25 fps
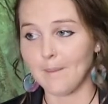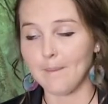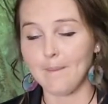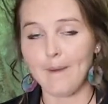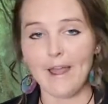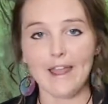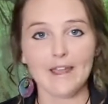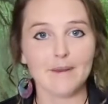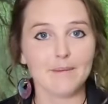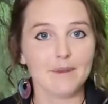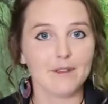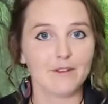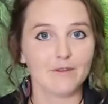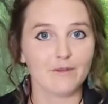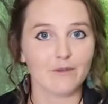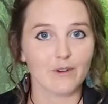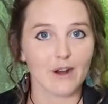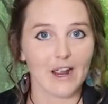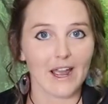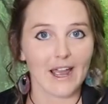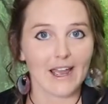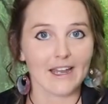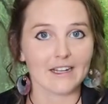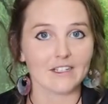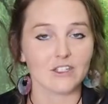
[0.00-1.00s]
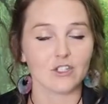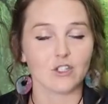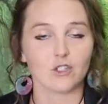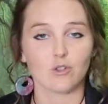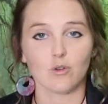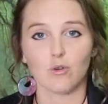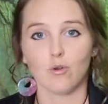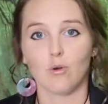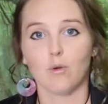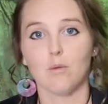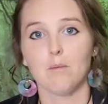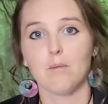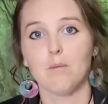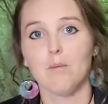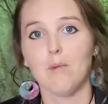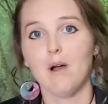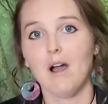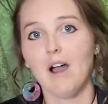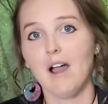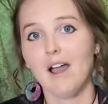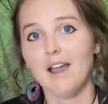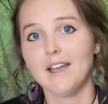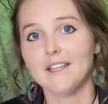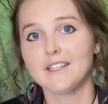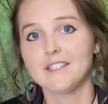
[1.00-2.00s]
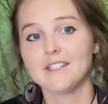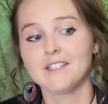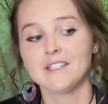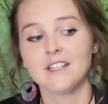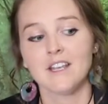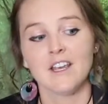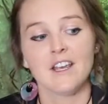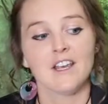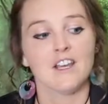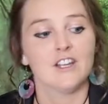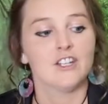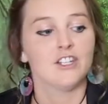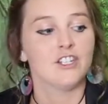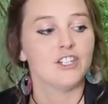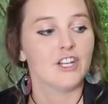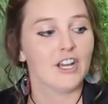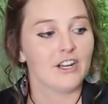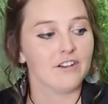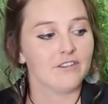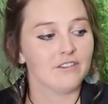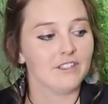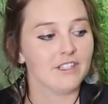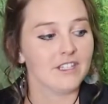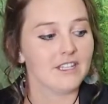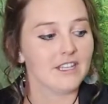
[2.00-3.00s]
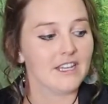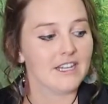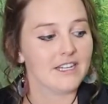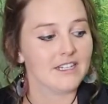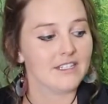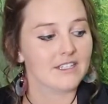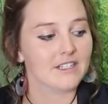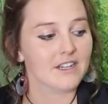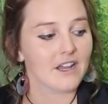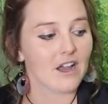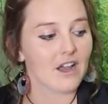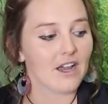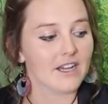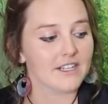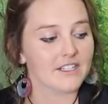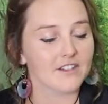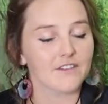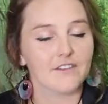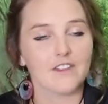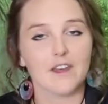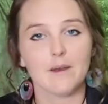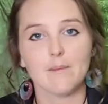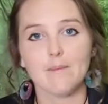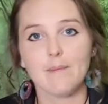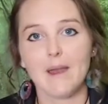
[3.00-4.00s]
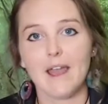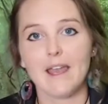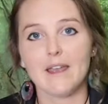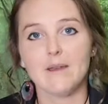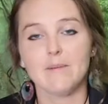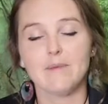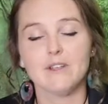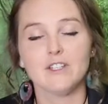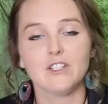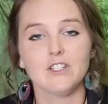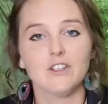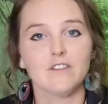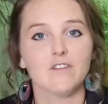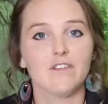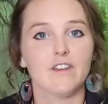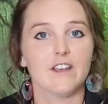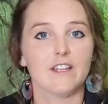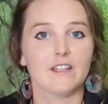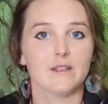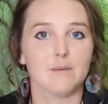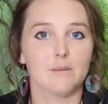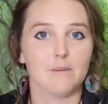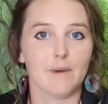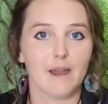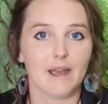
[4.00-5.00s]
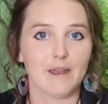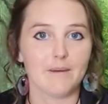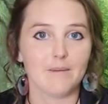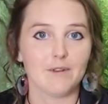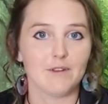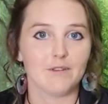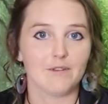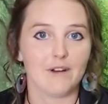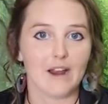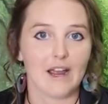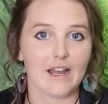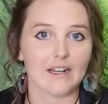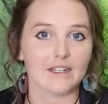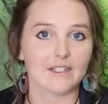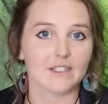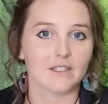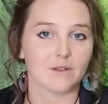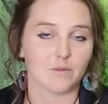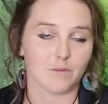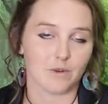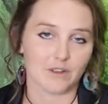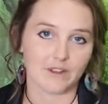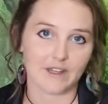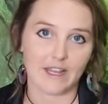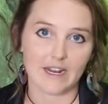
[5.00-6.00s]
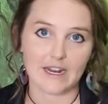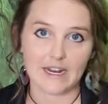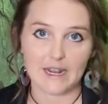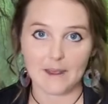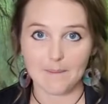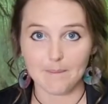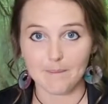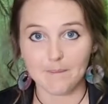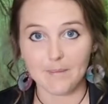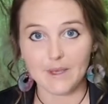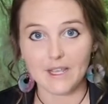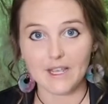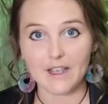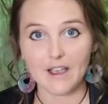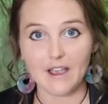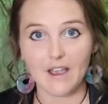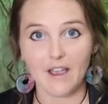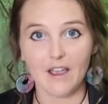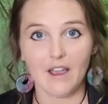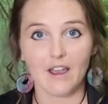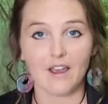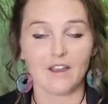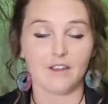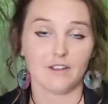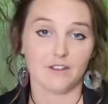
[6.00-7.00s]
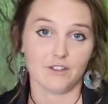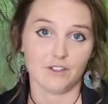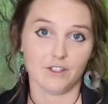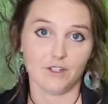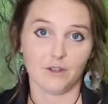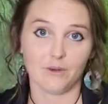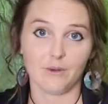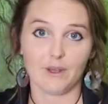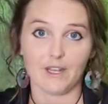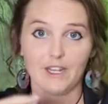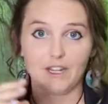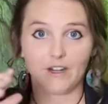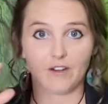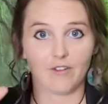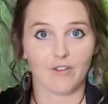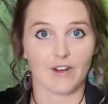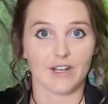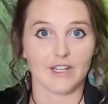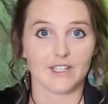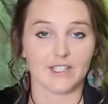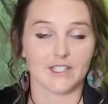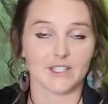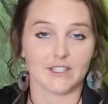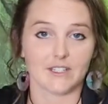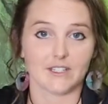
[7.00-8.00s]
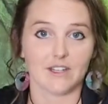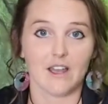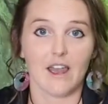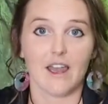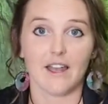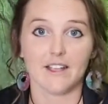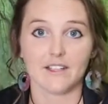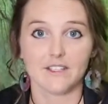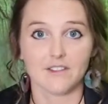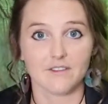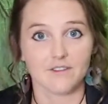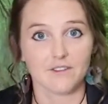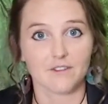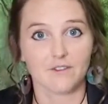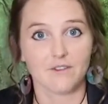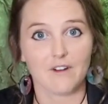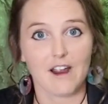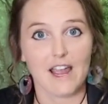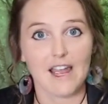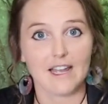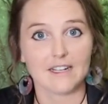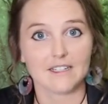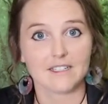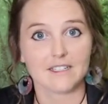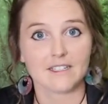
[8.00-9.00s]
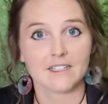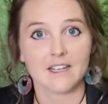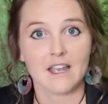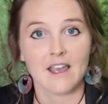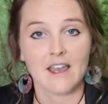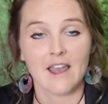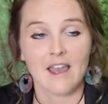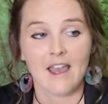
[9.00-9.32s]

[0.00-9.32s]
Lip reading: baby rats or mice. Generally these guys, if they're babies, you feed them baby rats, and when they get bigger, you increase the size of the rats.